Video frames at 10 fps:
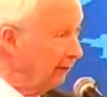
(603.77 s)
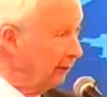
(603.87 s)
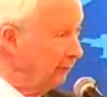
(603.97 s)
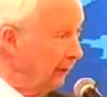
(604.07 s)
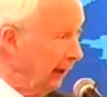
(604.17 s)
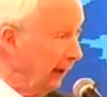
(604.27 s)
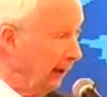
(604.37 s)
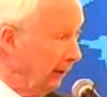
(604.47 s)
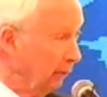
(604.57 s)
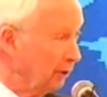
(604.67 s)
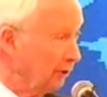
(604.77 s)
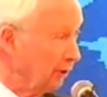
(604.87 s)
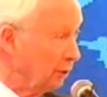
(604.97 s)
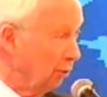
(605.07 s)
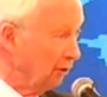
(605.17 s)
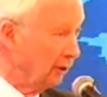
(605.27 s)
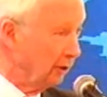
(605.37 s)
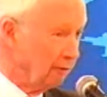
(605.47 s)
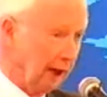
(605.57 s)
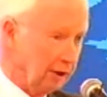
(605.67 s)
in Vienna, which is a tourist
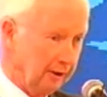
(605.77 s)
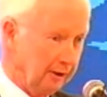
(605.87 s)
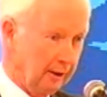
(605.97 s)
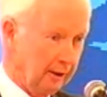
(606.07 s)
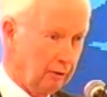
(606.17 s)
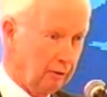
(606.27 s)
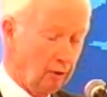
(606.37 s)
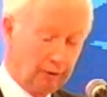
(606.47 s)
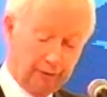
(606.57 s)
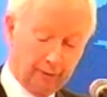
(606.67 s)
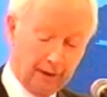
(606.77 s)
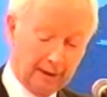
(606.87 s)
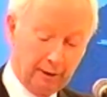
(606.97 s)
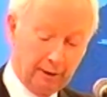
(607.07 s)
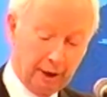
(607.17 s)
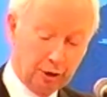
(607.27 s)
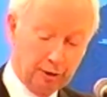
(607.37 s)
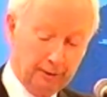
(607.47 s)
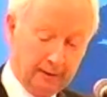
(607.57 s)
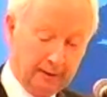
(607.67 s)
attraction and a cause for
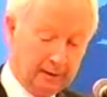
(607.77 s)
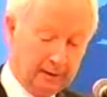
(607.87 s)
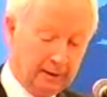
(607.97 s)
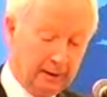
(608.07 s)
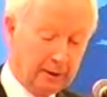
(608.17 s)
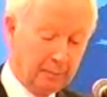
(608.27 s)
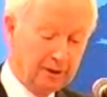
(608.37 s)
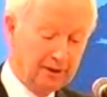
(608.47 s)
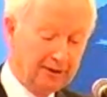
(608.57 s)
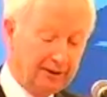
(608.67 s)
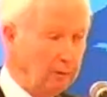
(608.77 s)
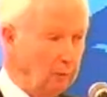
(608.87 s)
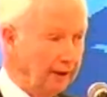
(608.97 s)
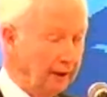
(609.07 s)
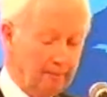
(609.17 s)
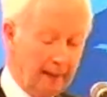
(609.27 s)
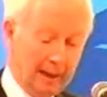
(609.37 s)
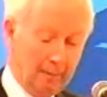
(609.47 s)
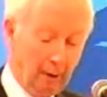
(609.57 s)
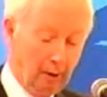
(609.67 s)
admiration, or the pristine one in
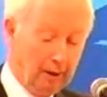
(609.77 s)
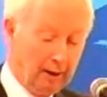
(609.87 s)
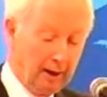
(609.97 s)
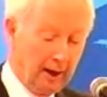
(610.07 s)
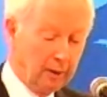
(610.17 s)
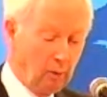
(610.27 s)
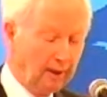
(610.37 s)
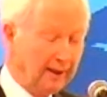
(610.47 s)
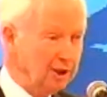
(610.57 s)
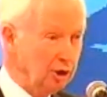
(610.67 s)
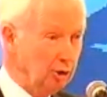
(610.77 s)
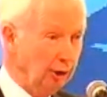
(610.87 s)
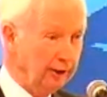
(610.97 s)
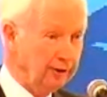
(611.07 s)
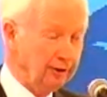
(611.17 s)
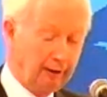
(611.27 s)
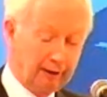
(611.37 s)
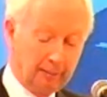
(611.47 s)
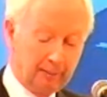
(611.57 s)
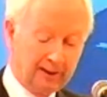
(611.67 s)
Malmö, or the one in Zurich
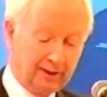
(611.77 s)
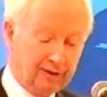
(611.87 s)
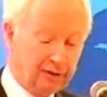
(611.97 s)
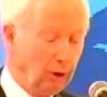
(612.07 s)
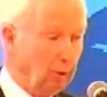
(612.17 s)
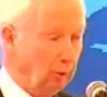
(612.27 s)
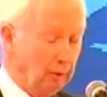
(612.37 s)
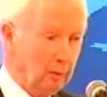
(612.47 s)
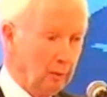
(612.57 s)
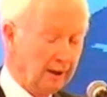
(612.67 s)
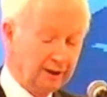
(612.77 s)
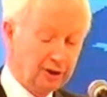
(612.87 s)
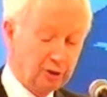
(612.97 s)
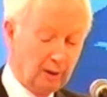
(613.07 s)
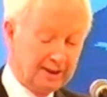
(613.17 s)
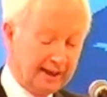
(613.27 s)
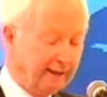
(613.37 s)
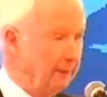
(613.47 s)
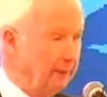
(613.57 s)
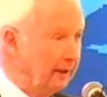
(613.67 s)
surrounded by the snow, where the Swiss
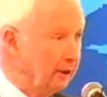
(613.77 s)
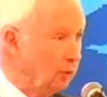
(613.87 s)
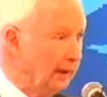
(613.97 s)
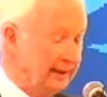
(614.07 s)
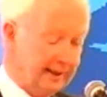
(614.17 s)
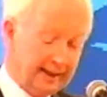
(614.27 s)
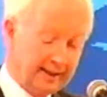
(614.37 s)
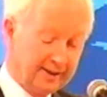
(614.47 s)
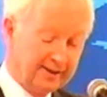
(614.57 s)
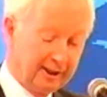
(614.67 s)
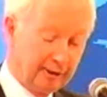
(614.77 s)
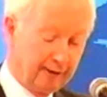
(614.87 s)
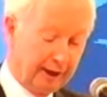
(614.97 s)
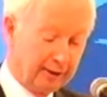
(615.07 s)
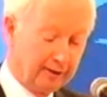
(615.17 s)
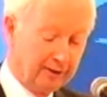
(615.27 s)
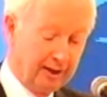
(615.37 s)
have built 28 incinerators